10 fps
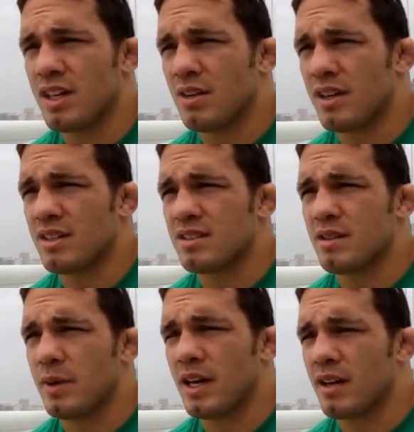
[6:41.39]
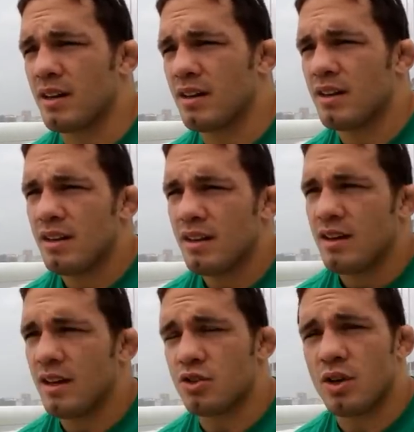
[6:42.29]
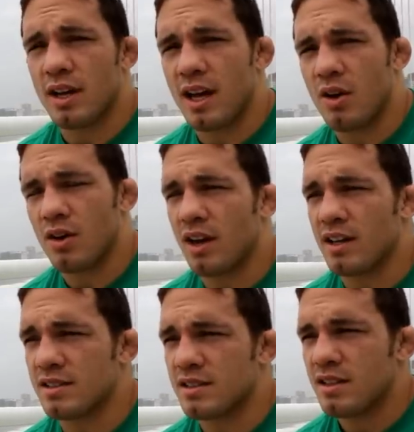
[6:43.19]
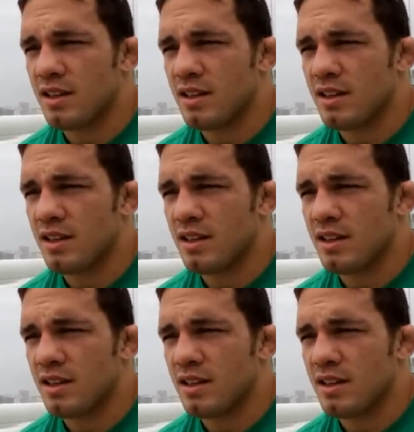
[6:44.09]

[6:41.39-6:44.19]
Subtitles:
I don't like to sit back and try to counter guys.